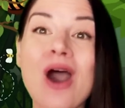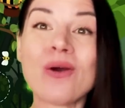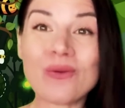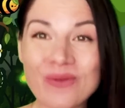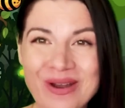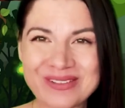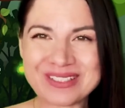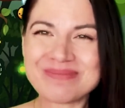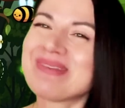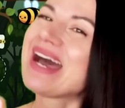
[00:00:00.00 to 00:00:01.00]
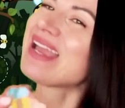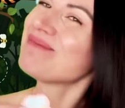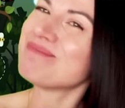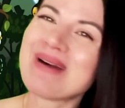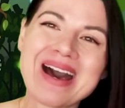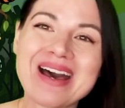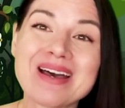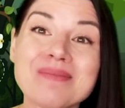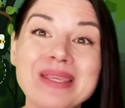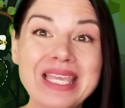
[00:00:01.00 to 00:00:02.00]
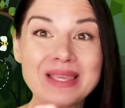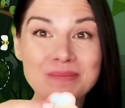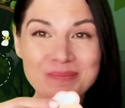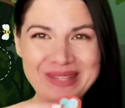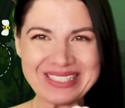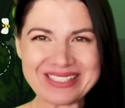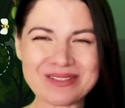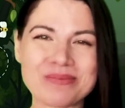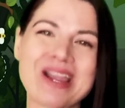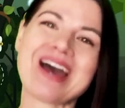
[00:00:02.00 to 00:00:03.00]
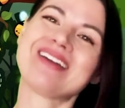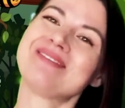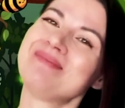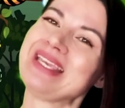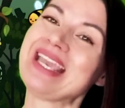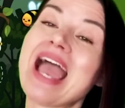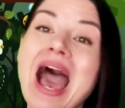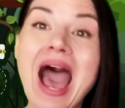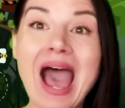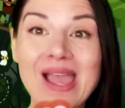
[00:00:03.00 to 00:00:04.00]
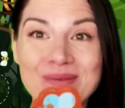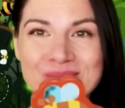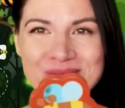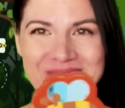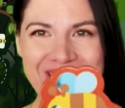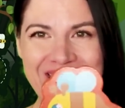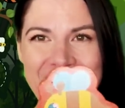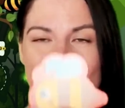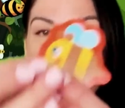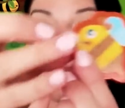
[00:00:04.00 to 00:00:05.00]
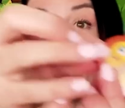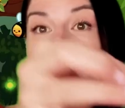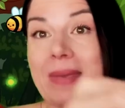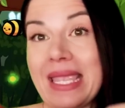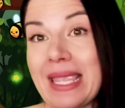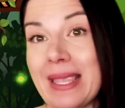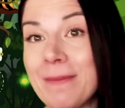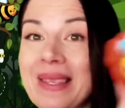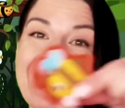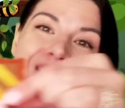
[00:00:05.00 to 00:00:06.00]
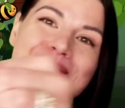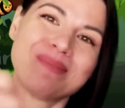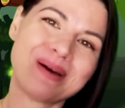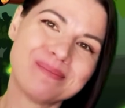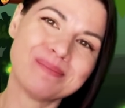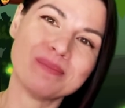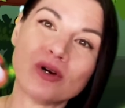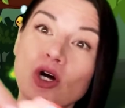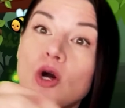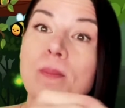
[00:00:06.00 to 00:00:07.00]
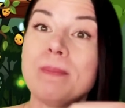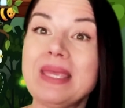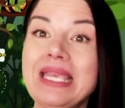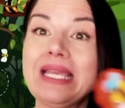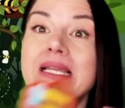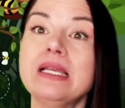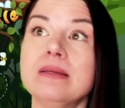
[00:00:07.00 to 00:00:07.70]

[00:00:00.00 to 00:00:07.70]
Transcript: Won't my mommy be so proud of me? I'm bringing home a baby bumblebee.